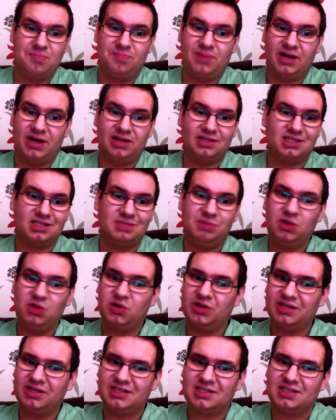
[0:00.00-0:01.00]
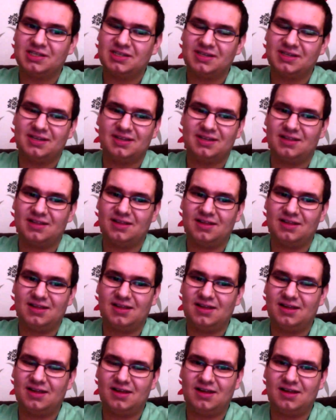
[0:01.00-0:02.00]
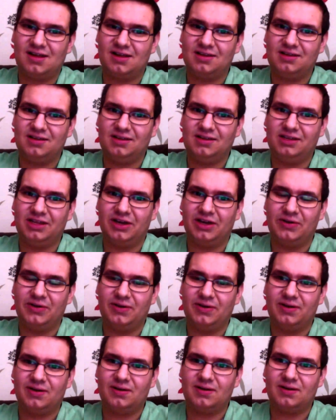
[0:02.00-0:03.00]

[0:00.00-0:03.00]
But to be honest, I've